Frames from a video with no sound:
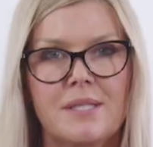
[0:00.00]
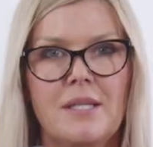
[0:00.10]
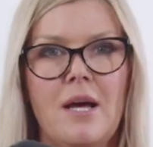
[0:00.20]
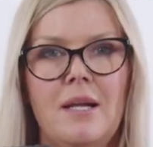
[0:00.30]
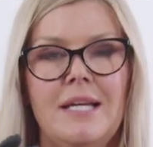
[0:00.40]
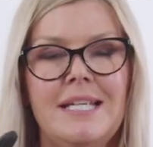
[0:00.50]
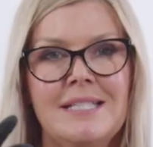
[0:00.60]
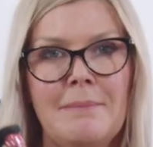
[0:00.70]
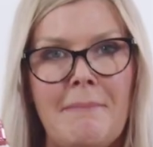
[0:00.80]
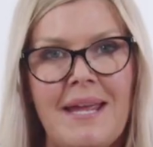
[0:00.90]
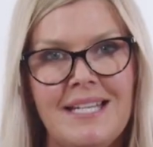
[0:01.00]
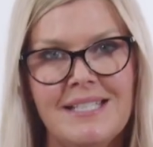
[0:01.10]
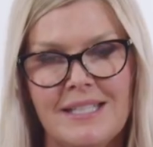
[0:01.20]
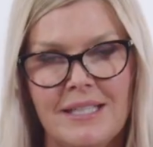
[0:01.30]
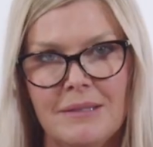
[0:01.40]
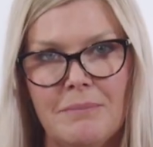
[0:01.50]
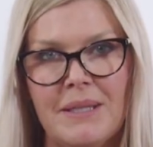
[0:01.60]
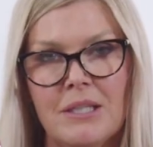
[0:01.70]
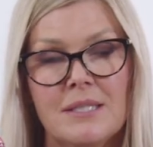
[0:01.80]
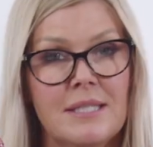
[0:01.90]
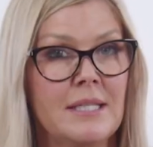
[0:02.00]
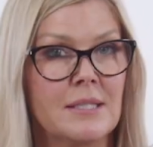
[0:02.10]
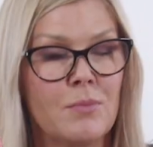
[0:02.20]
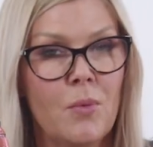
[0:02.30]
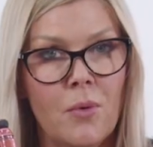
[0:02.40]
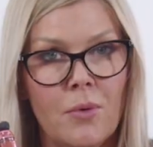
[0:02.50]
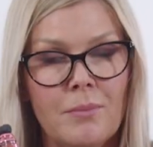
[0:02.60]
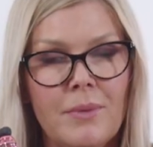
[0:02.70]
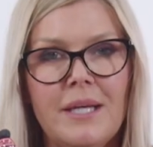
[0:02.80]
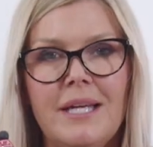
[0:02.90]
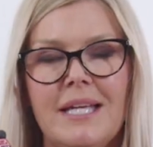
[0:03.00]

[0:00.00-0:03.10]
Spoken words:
Scarlet is amazing because it is warm,